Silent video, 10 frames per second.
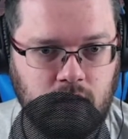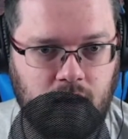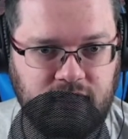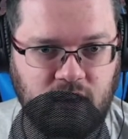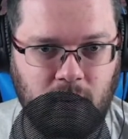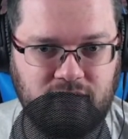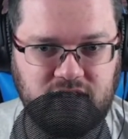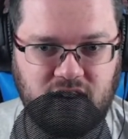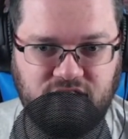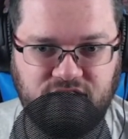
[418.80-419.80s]
I think we have
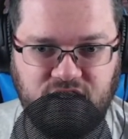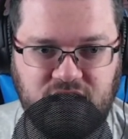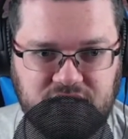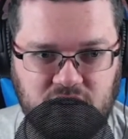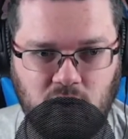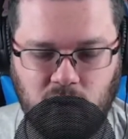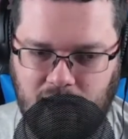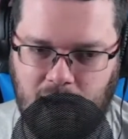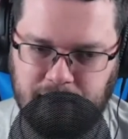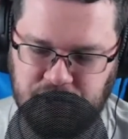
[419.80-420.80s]
to defeat or
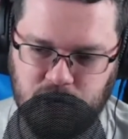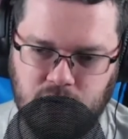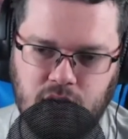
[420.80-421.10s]
capture.